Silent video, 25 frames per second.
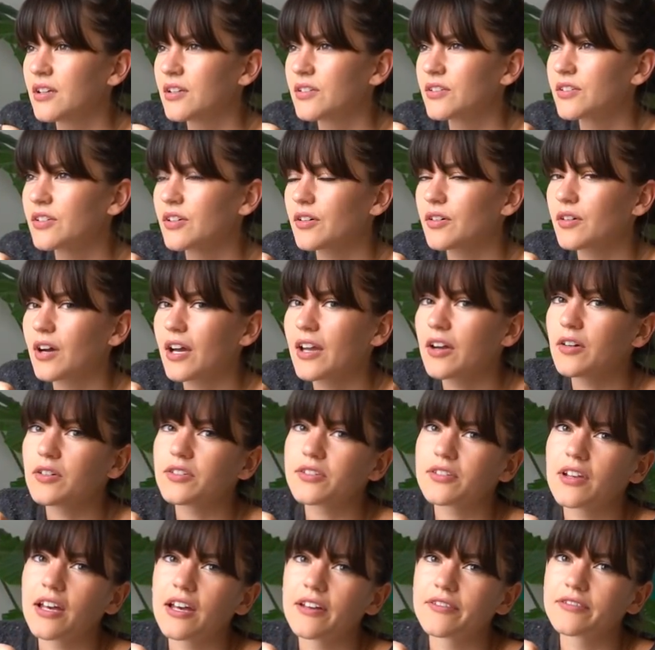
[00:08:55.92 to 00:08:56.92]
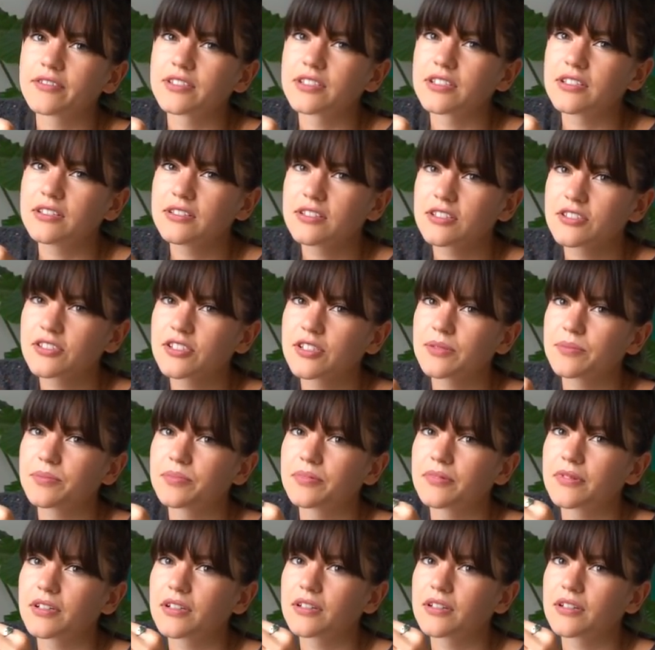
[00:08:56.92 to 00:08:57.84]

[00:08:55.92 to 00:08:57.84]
So I also have an internship